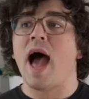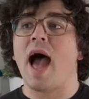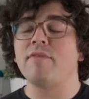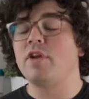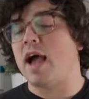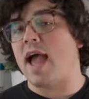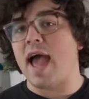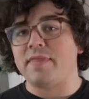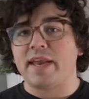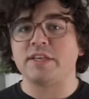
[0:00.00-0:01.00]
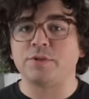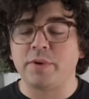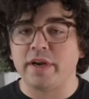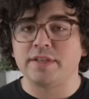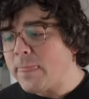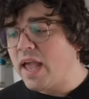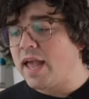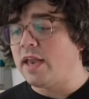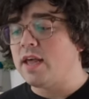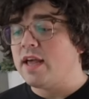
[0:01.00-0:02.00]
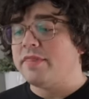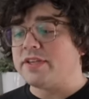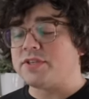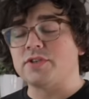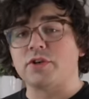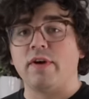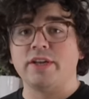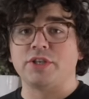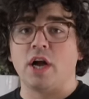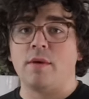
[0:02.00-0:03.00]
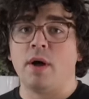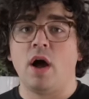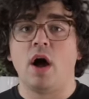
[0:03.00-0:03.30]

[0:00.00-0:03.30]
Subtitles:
I've not had that experience, and this does a great job